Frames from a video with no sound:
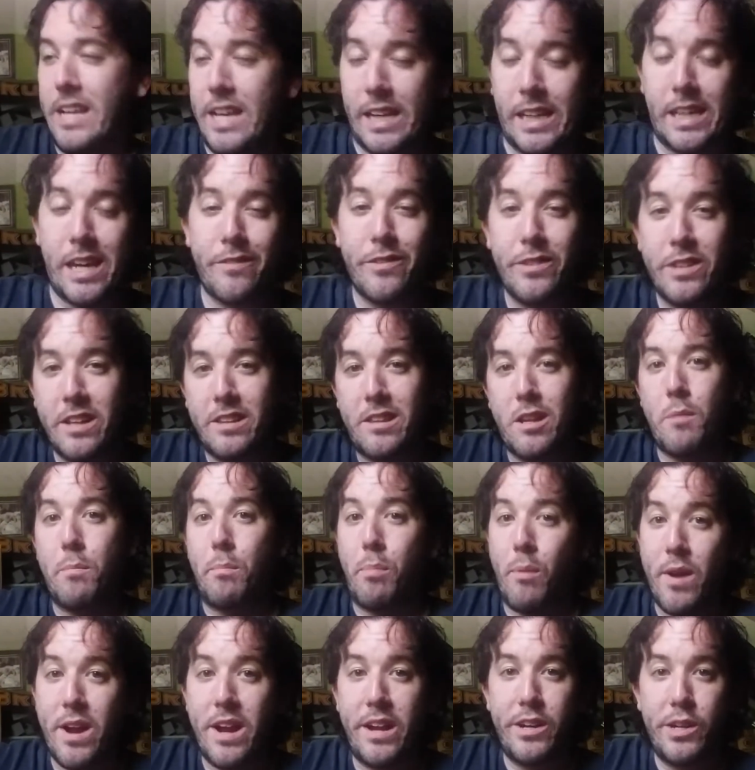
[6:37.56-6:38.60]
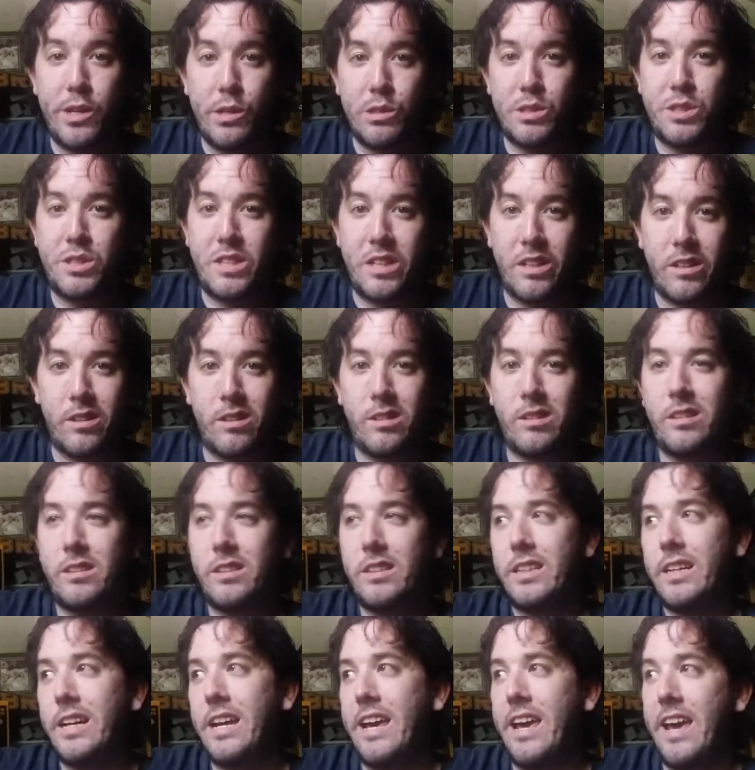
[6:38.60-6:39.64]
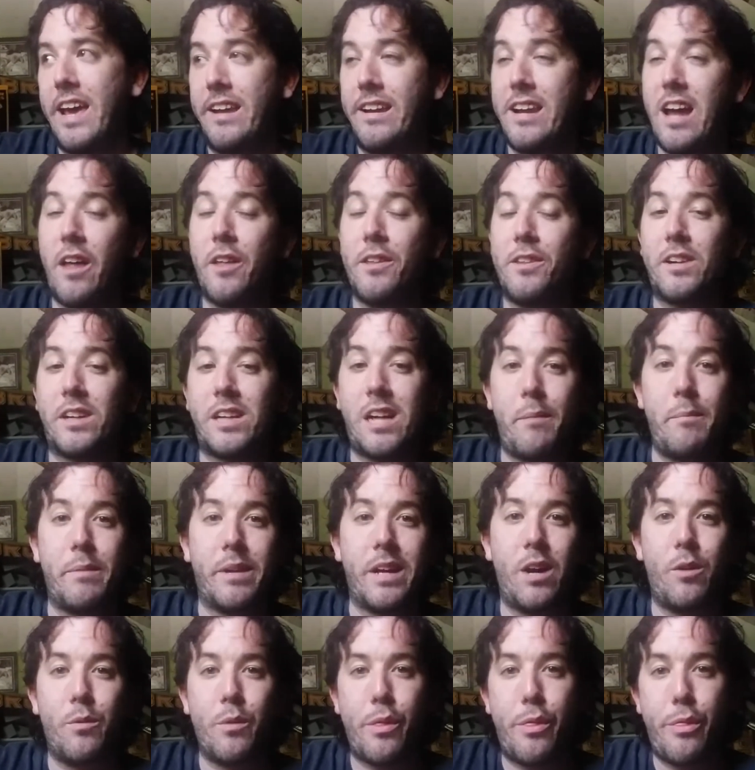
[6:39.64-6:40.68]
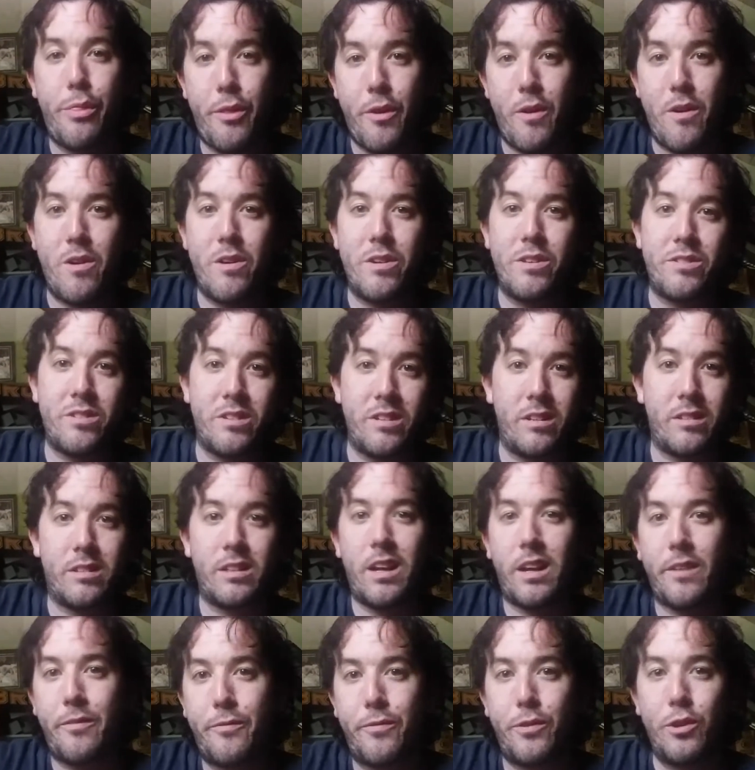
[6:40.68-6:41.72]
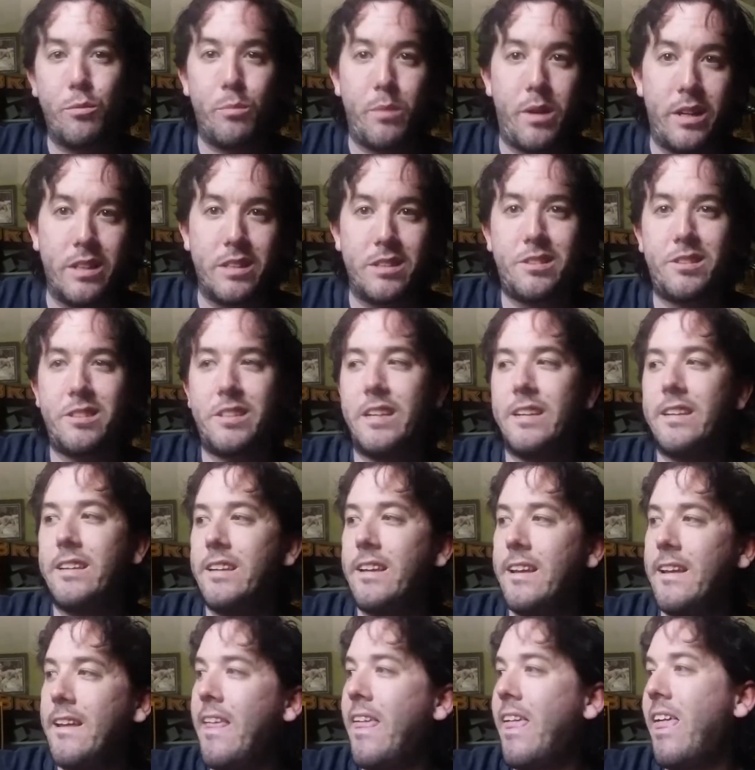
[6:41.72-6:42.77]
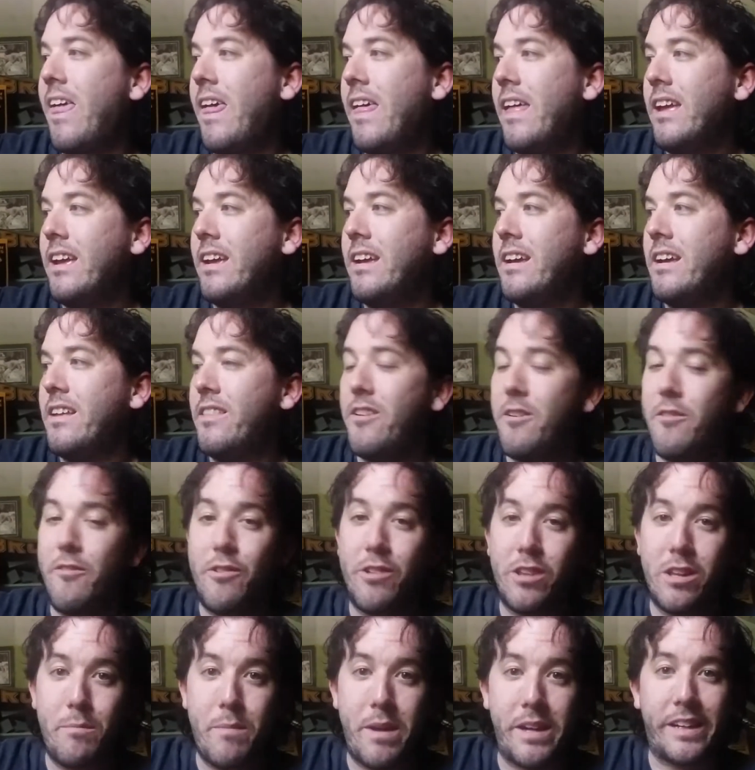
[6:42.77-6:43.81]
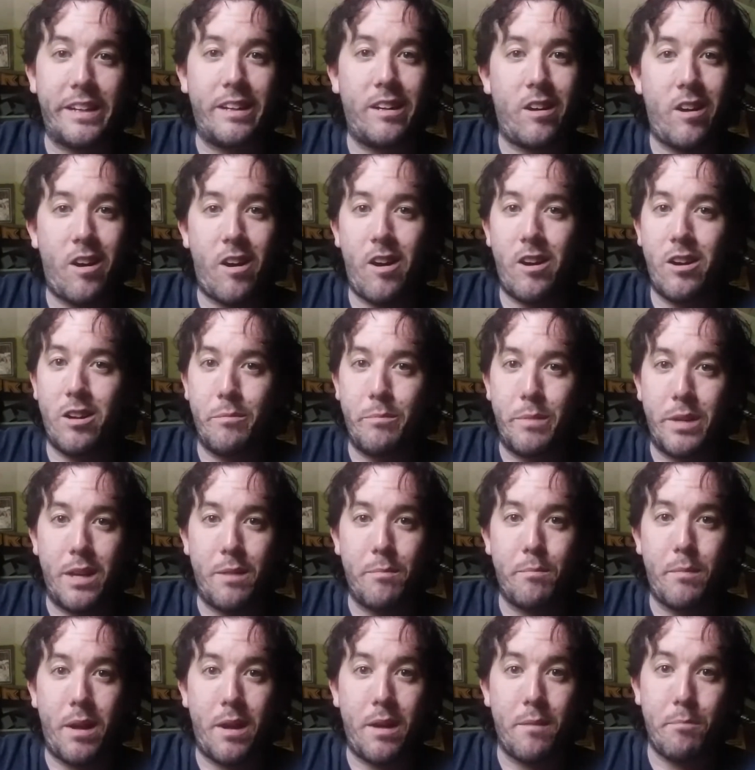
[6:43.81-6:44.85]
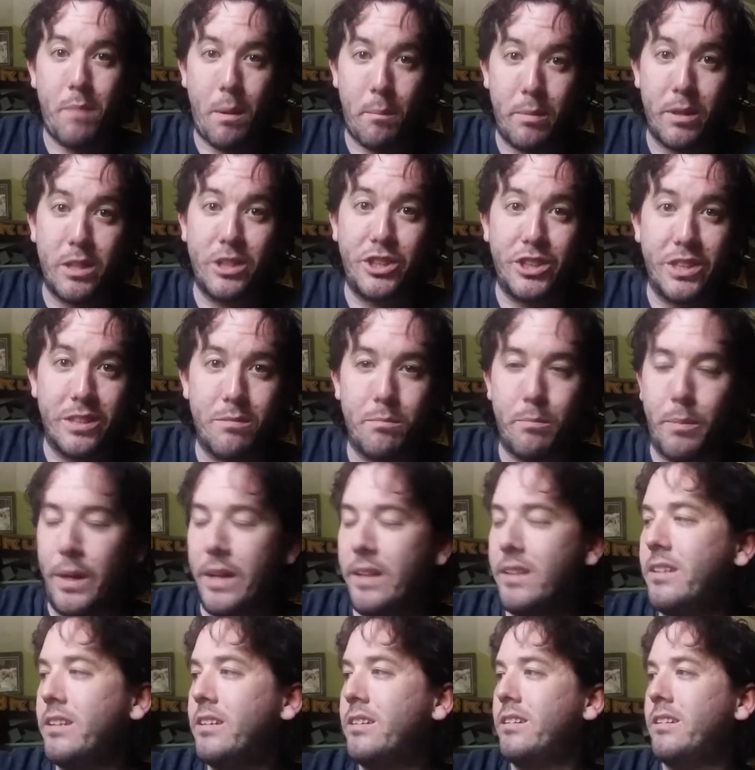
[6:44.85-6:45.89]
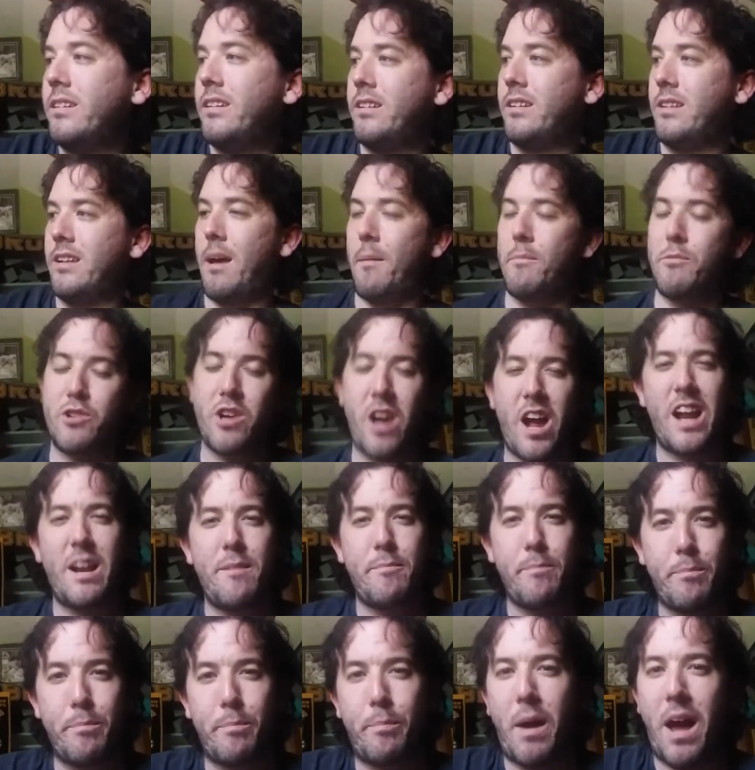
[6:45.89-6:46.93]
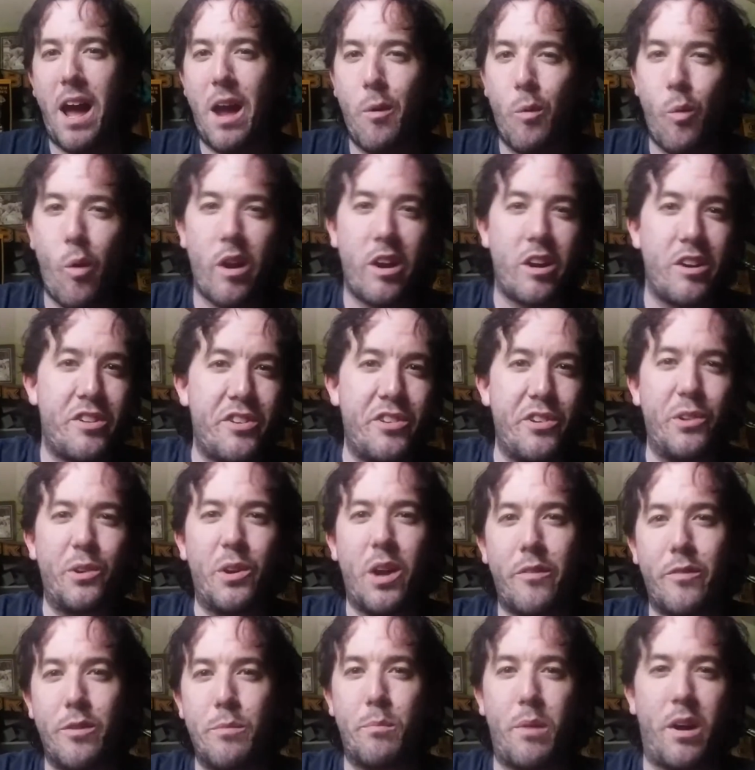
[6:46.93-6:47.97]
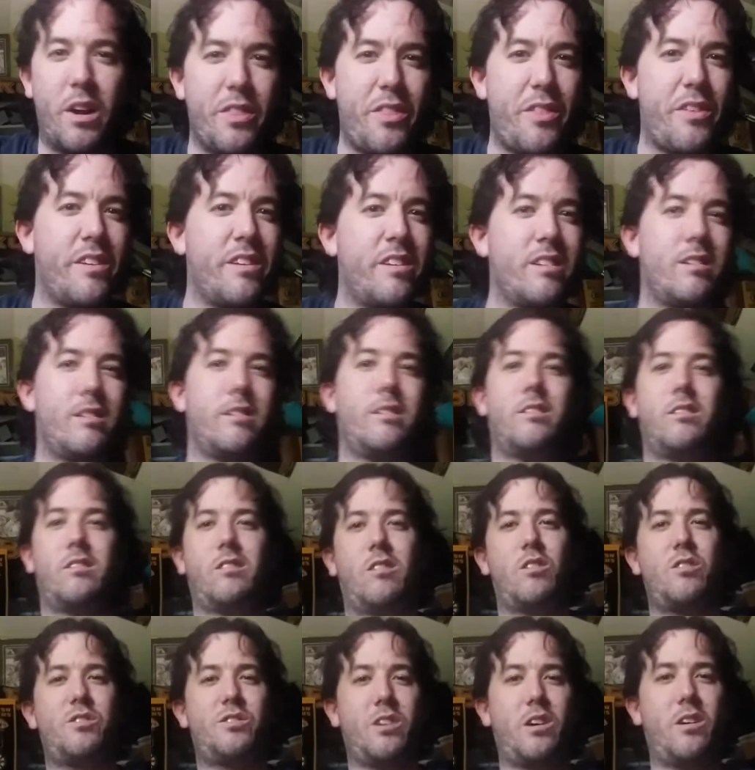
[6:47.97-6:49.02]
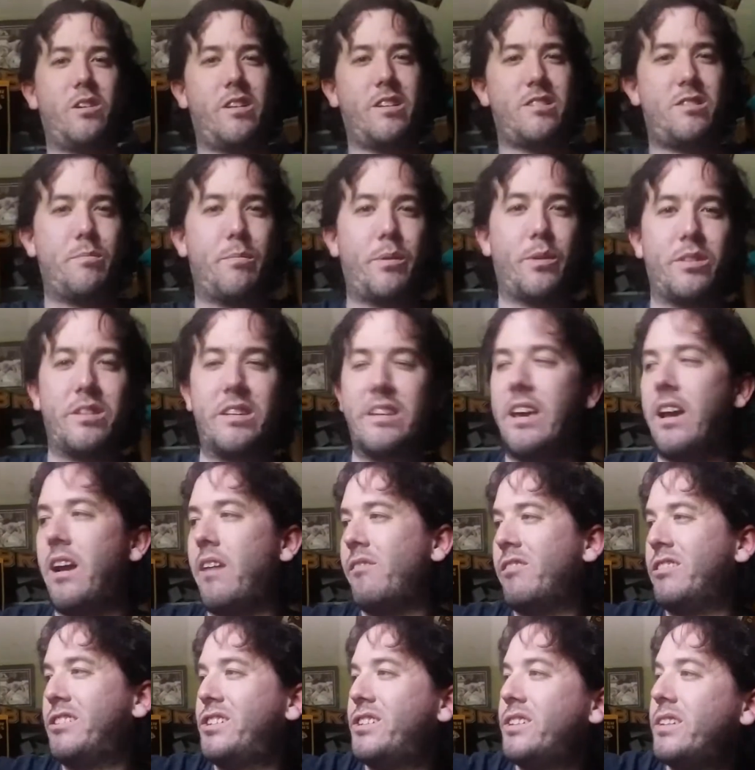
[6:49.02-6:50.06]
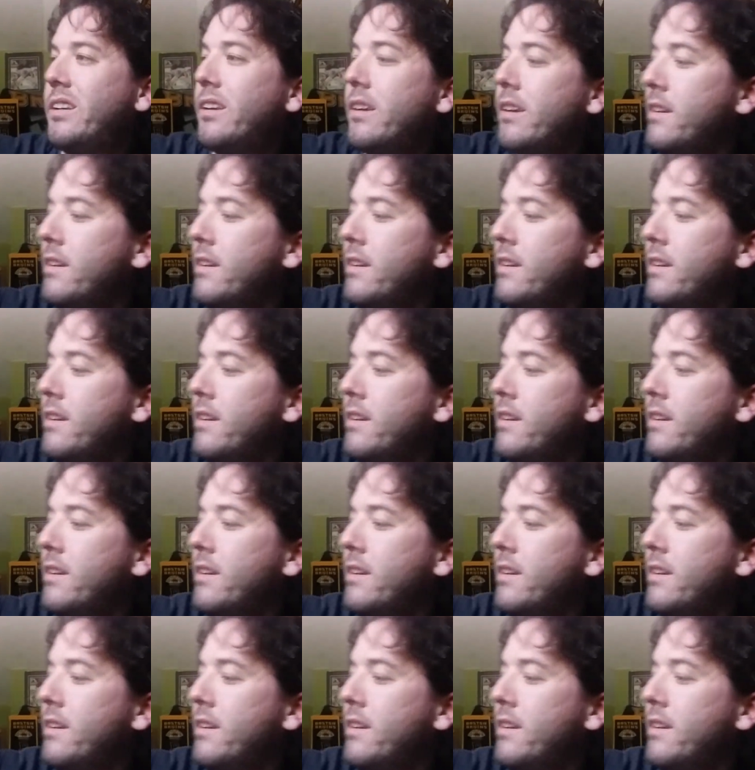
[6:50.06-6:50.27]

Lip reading: given that they're brand new still, and now that they're coming out with thirds in a few months, they're really making it hard on me and my budget, but I'm trying to buy one or two every month or so. That's about the average.